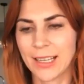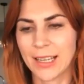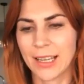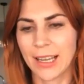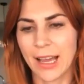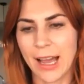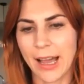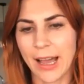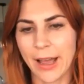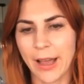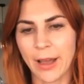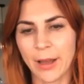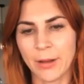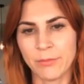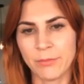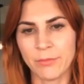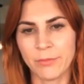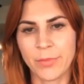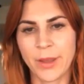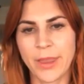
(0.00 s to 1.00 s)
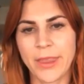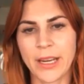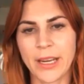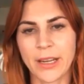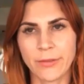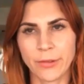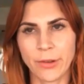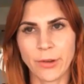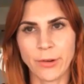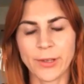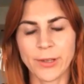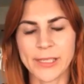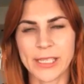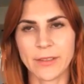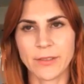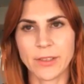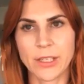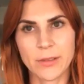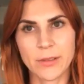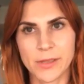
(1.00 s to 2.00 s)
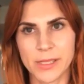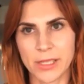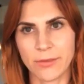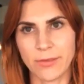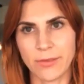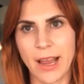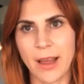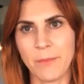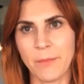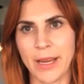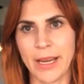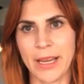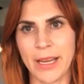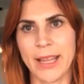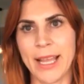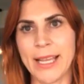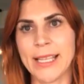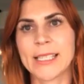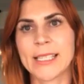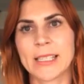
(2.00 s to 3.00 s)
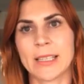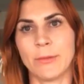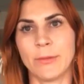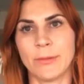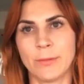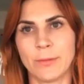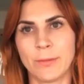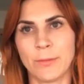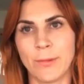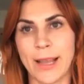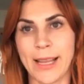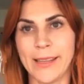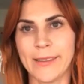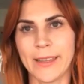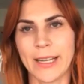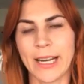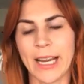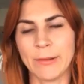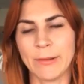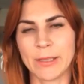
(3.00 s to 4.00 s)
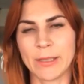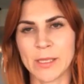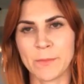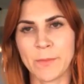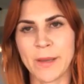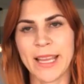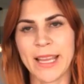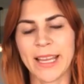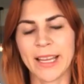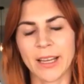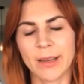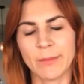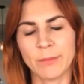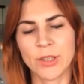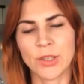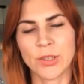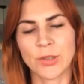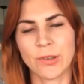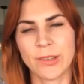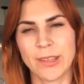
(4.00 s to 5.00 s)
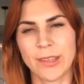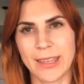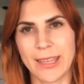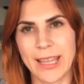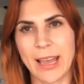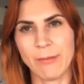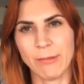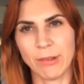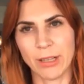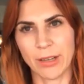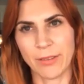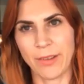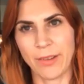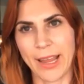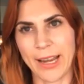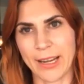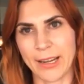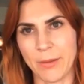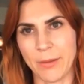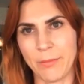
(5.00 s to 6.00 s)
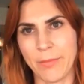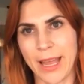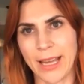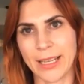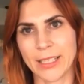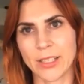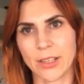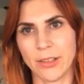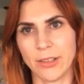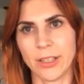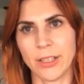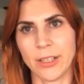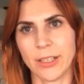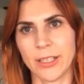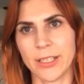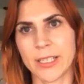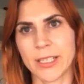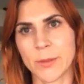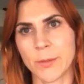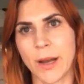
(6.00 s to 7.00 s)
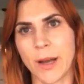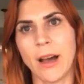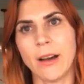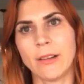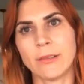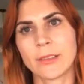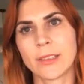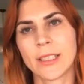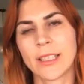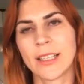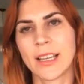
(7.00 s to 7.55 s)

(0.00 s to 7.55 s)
But then, of course, if she was around me and that's the way that I was being, I'm sure that would have had an impact on her as well.